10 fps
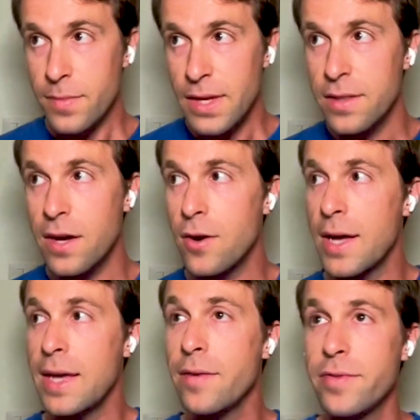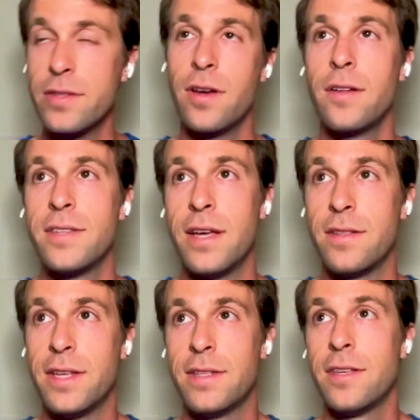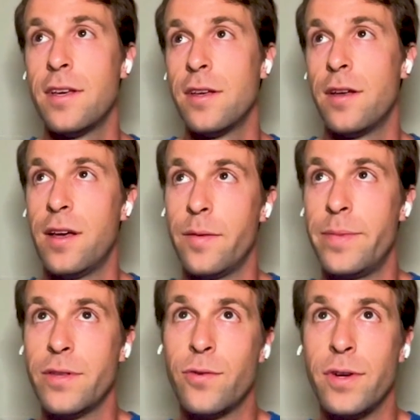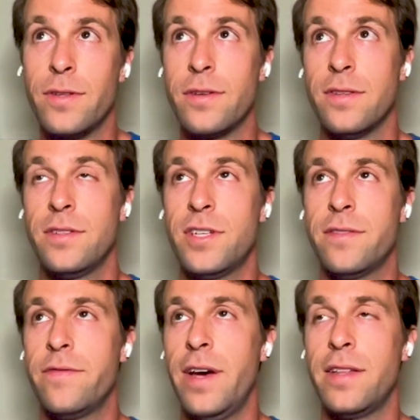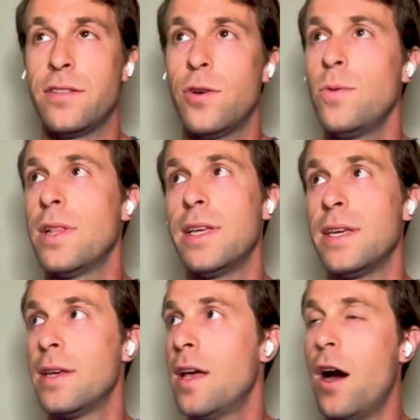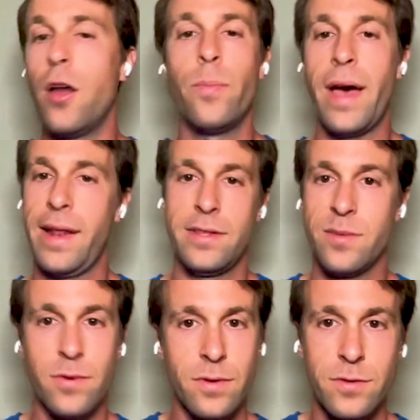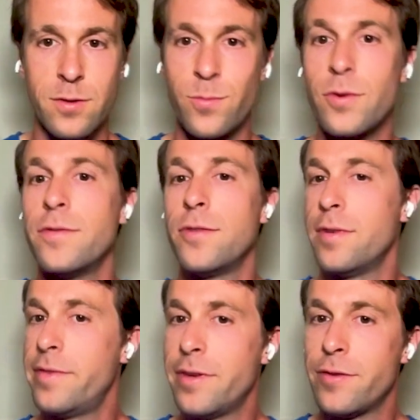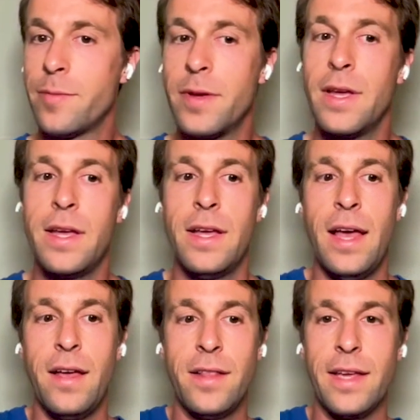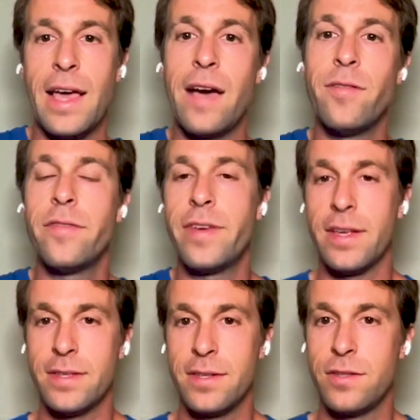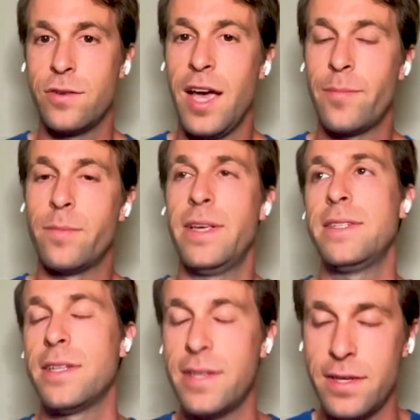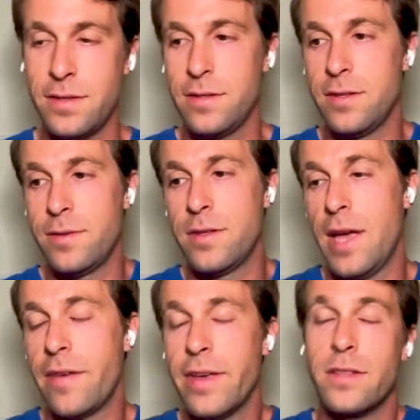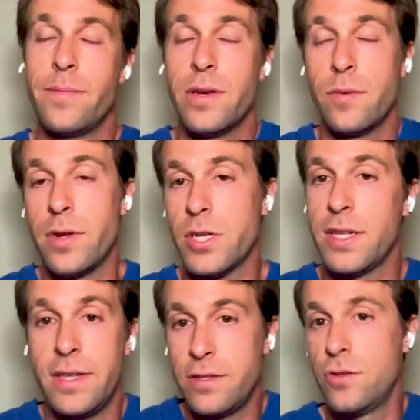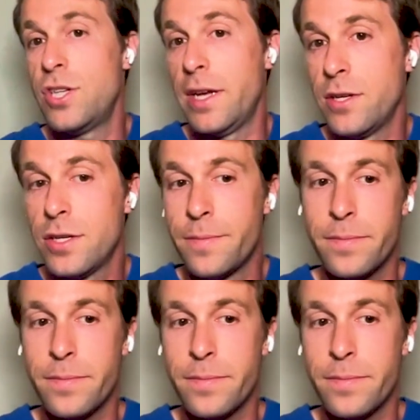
Now, if it turns out that uh, Bitcoiners just find it totally unpalatable to move to Ethereum. Uh, like other things need to happen. Basically, they, the, the, I think the Bitcoin blockchain needs to change.